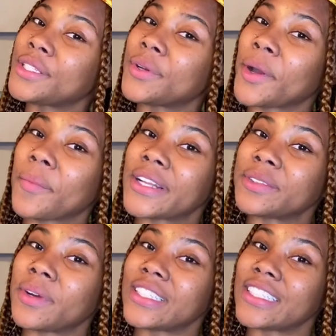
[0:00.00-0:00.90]
welcome back to
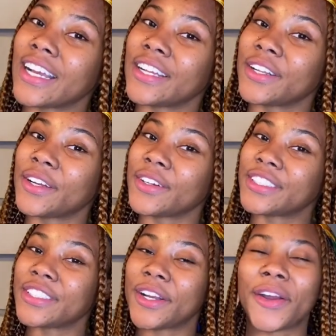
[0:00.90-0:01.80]
my channel.
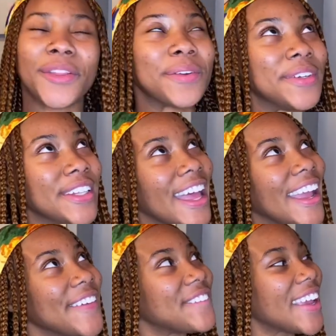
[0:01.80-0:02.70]
It's your girl, The Real
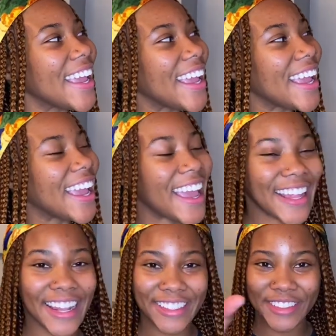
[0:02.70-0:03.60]
AP.
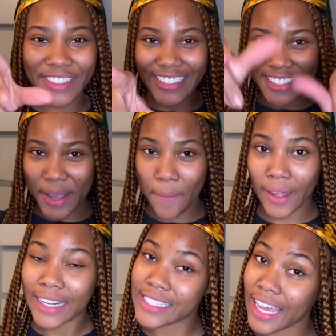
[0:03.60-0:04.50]
And as you can tell
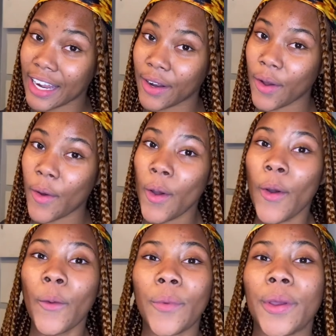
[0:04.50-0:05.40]
by the title,
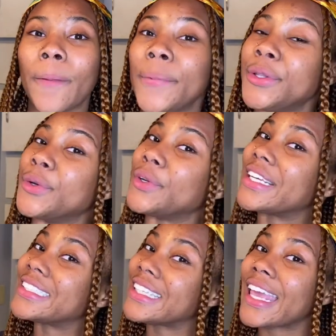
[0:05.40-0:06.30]
we're going to be doing a
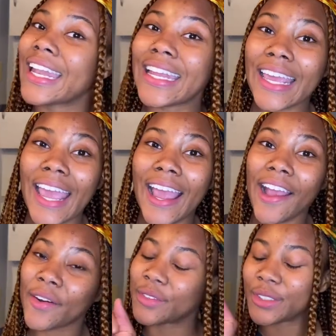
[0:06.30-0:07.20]

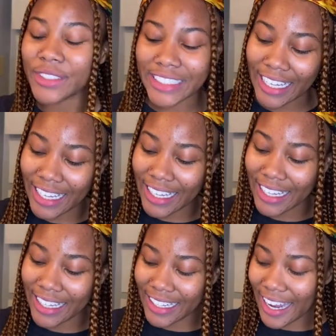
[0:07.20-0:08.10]
skincare
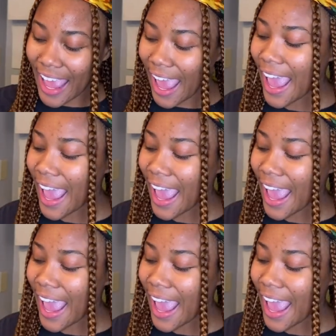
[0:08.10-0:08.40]
routine.